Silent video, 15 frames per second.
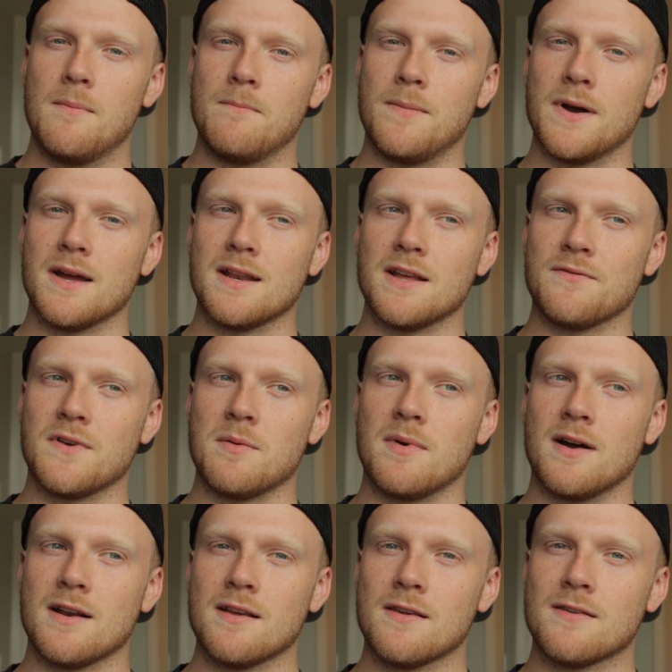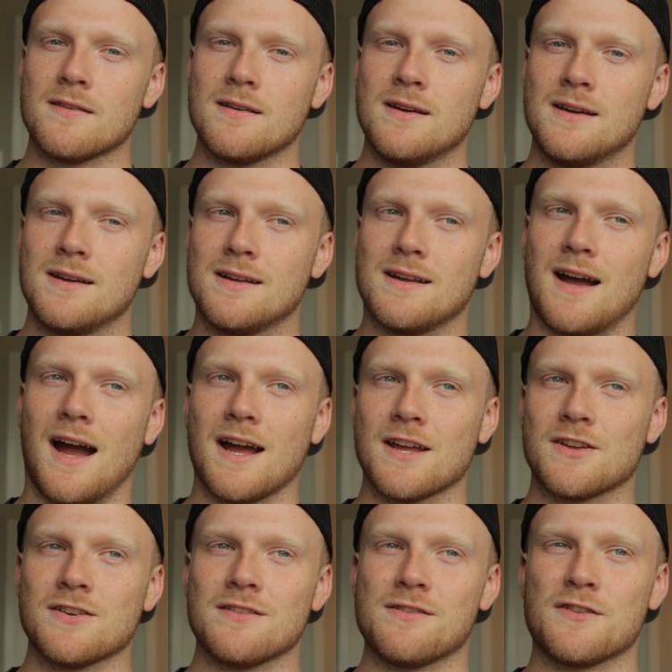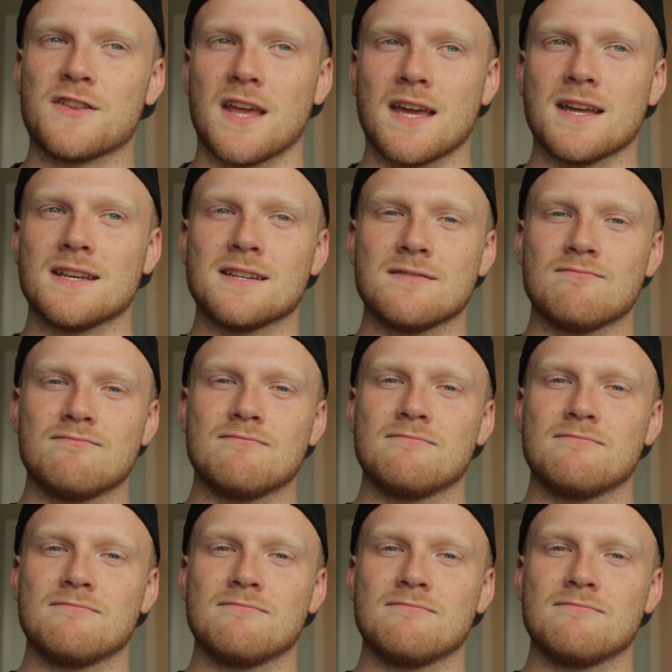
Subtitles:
But if I'm honest, I couldn't stand